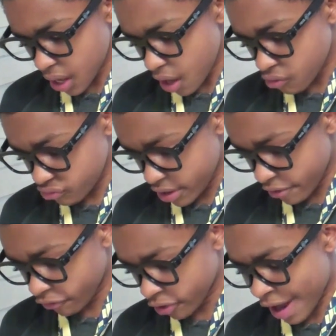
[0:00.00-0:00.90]
I'll
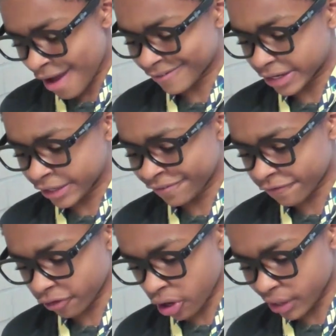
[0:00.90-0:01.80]
never have any
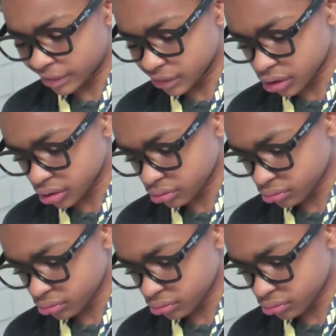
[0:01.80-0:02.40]
friends.